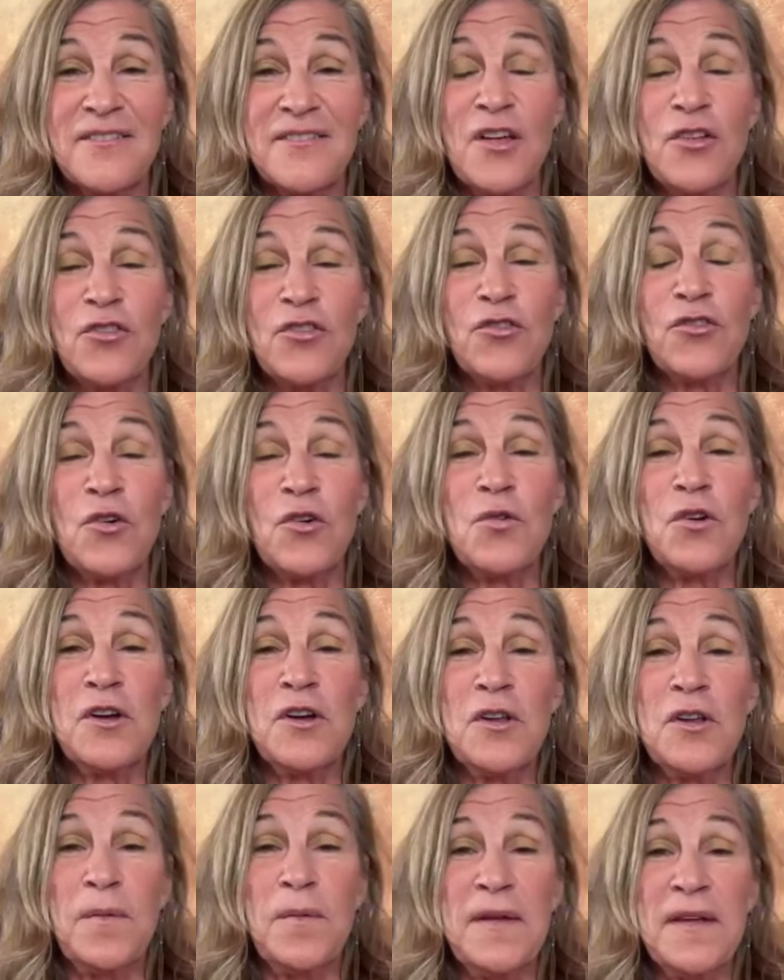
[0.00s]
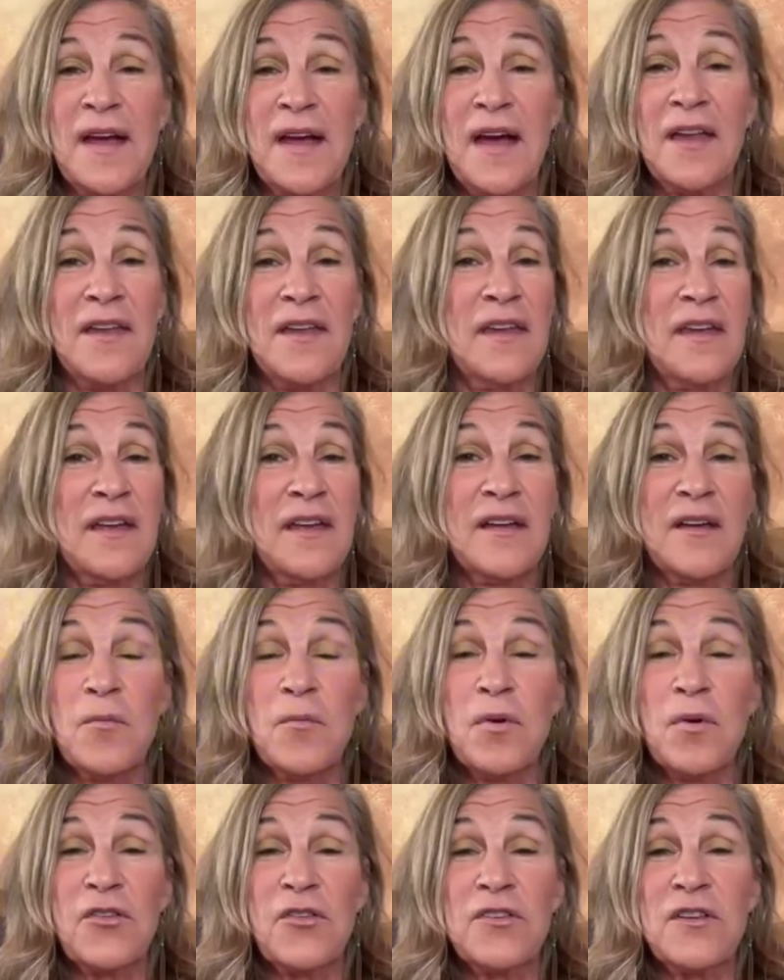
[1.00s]
Felt so good being on
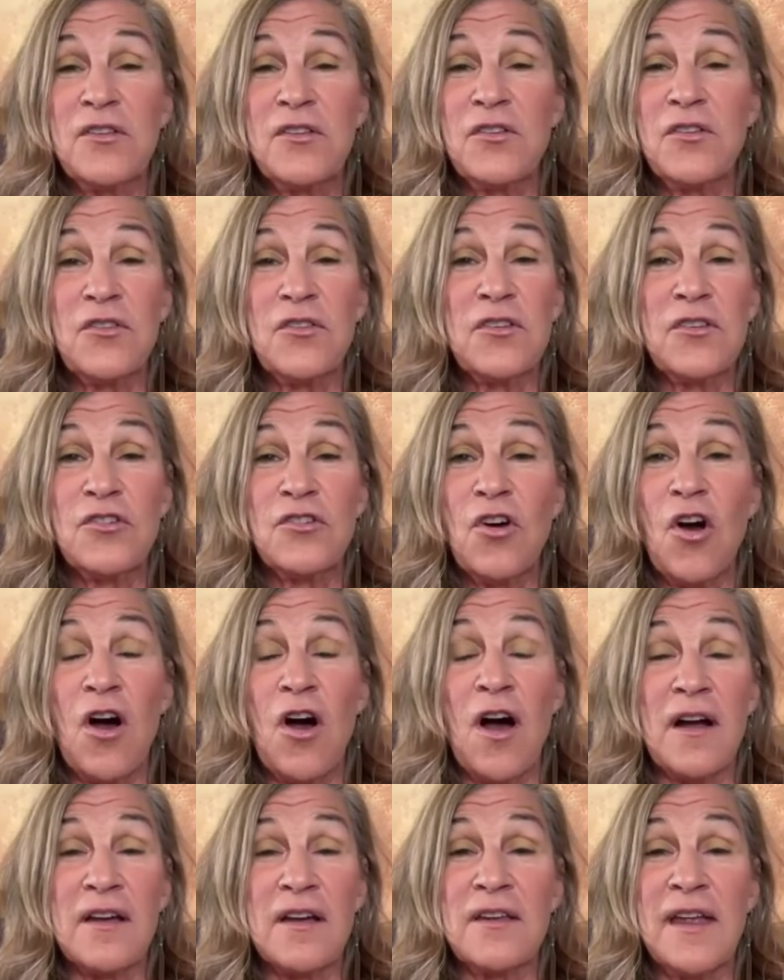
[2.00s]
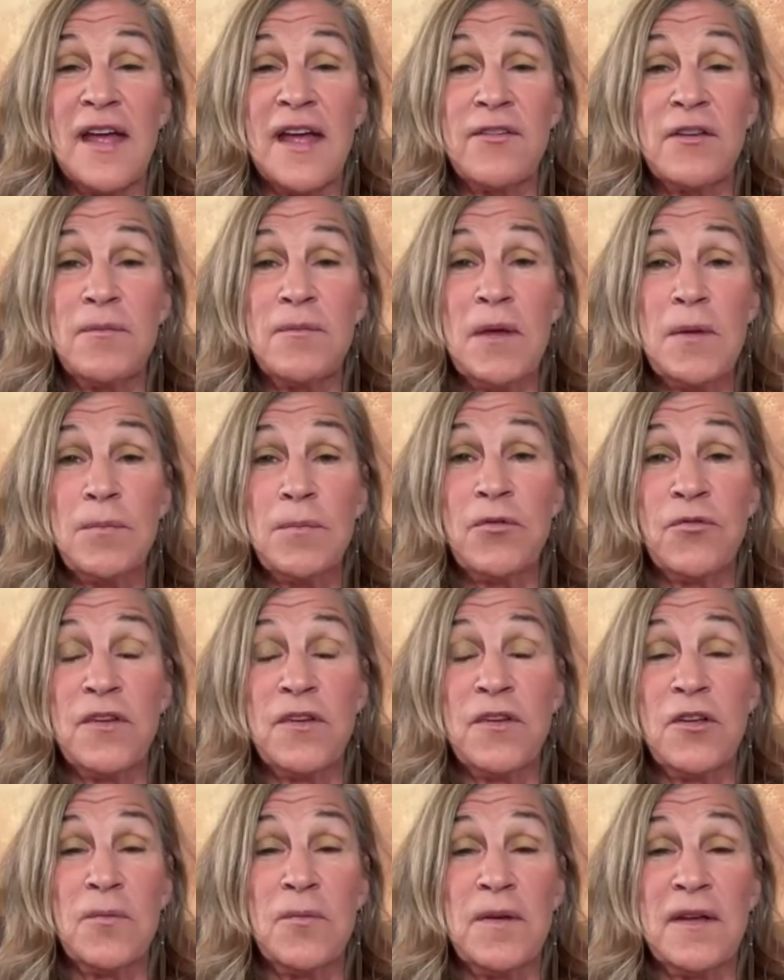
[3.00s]
Preston's talk and having people
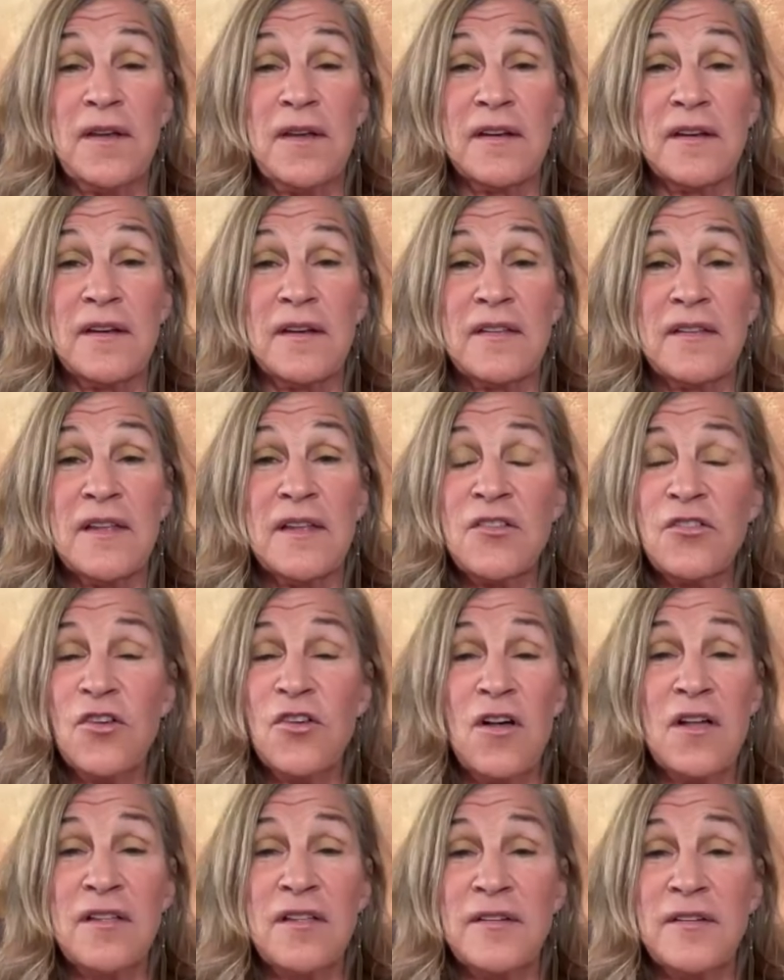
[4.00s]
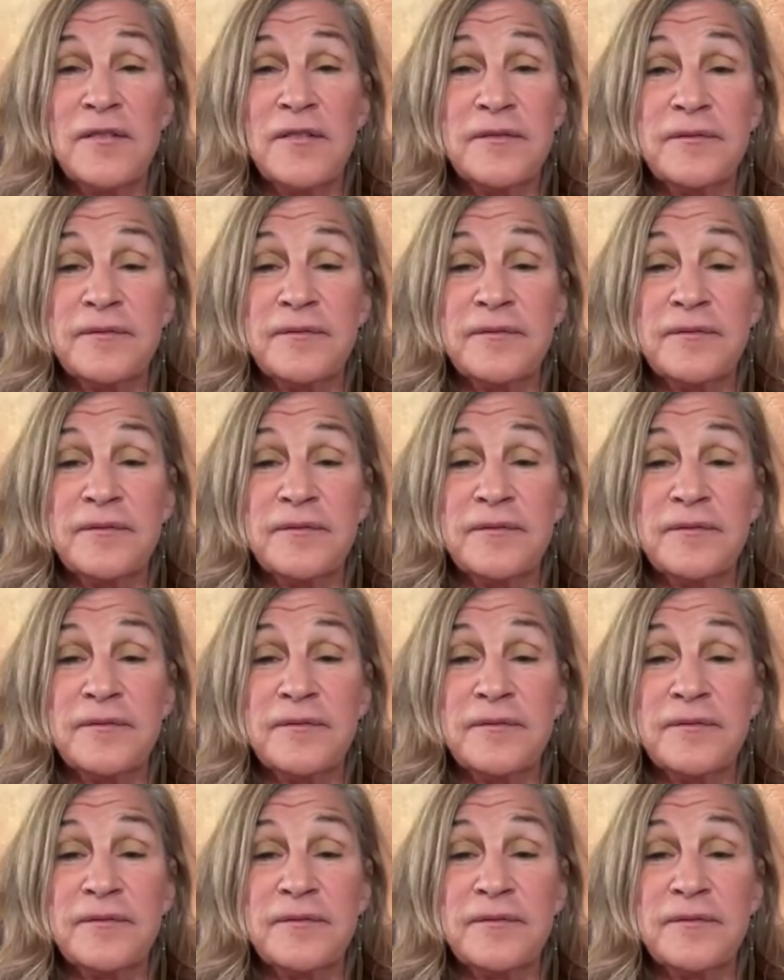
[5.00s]
feel me. That's all.